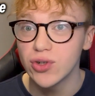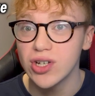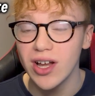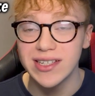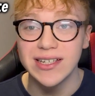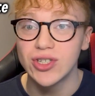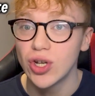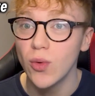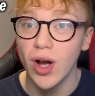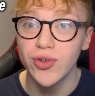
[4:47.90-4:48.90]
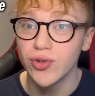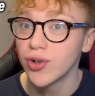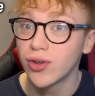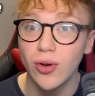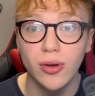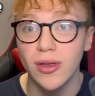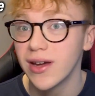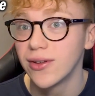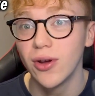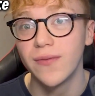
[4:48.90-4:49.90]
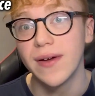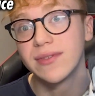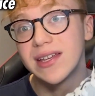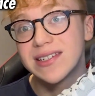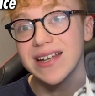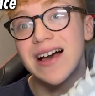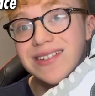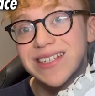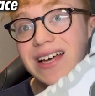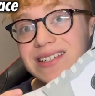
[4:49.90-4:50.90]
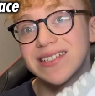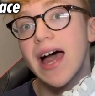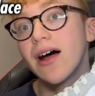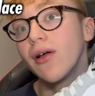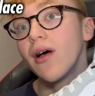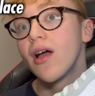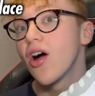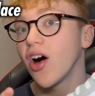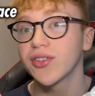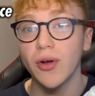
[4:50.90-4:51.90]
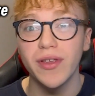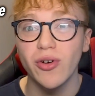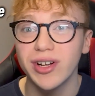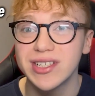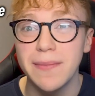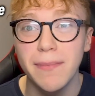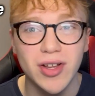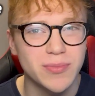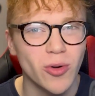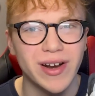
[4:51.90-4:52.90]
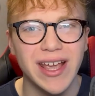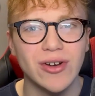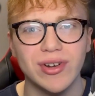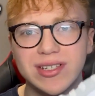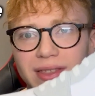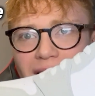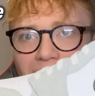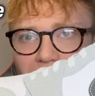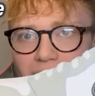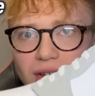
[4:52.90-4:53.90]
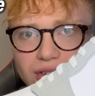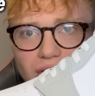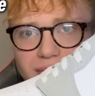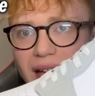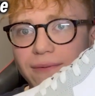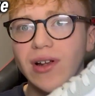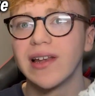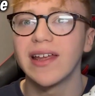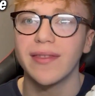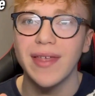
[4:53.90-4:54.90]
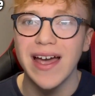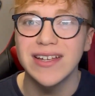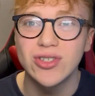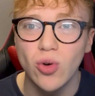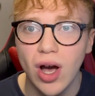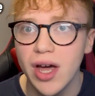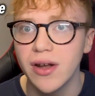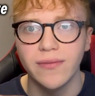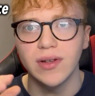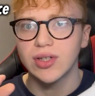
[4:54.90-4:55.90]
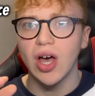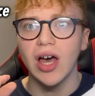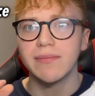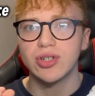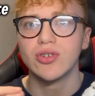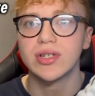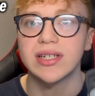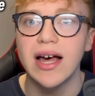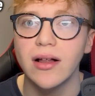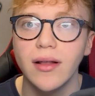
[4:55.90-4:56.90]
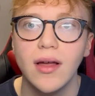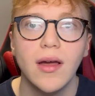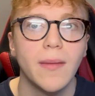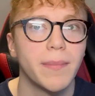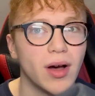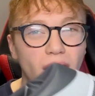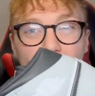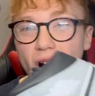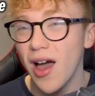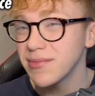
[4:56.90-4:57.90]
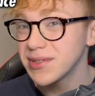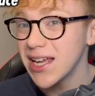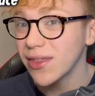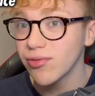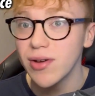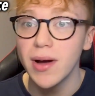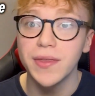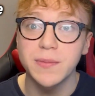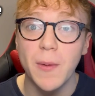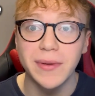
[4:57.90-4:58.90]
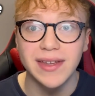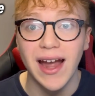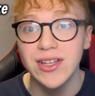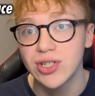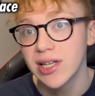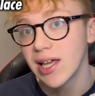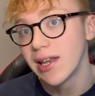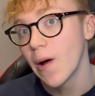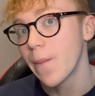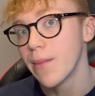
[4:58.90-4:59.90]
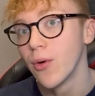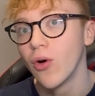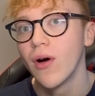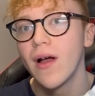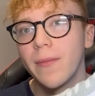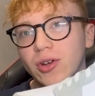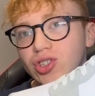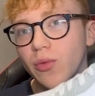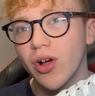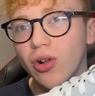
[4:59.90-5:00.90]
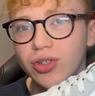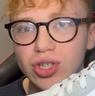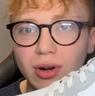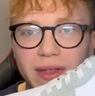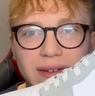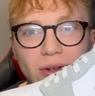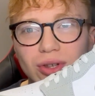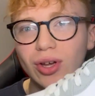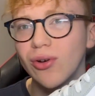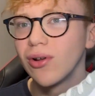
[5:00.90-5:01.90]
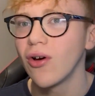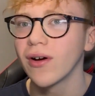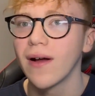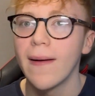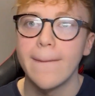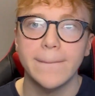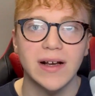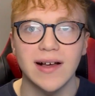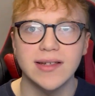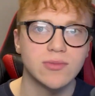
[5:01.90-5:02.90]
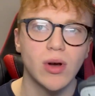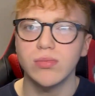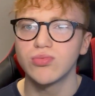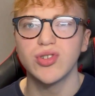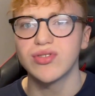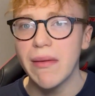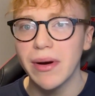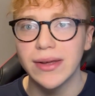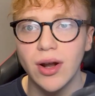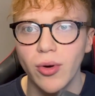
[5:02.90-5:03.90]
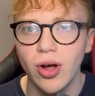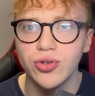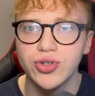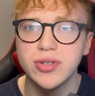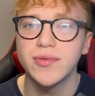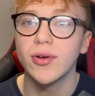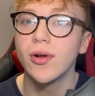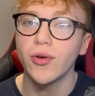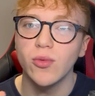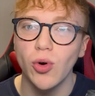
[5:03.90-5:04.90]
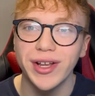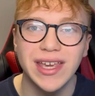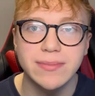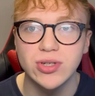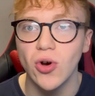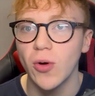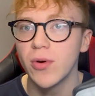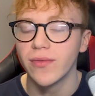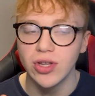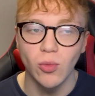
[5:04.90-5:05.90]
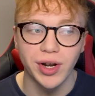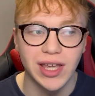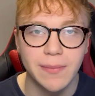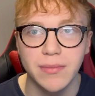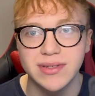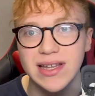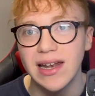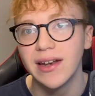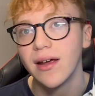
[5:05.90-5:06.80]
start seeing 200, 230, 250, sell. I don't think you're going to see much more of an increase than that. So definitely, that is your kind of time to sell. But I'm saying 3 months, but potentially a little bit more, because you don't want to hold a shoe like this for too long. Because, well, just generally, you don't want shoes for too long. You want to keep stock moving. You want to keep them selling.